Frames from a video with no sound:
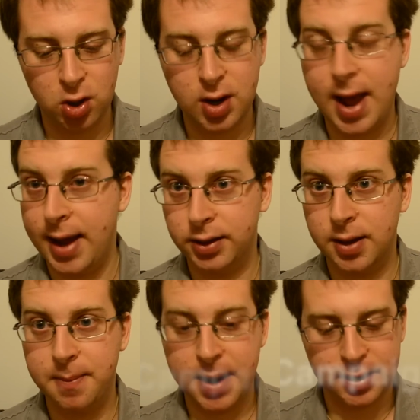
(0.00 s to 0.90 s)
her ad
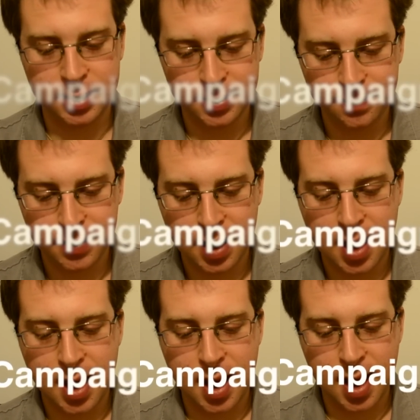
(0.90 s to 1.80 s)
companion
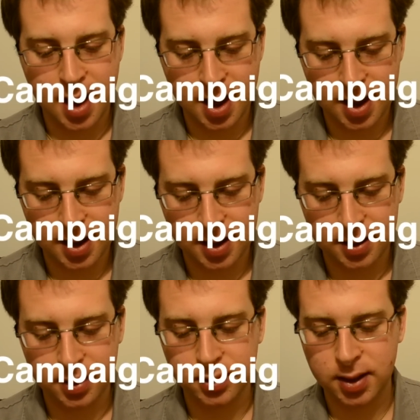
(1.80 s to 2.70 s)

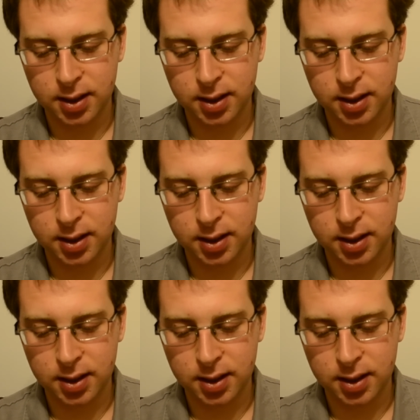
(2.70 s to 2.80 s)
and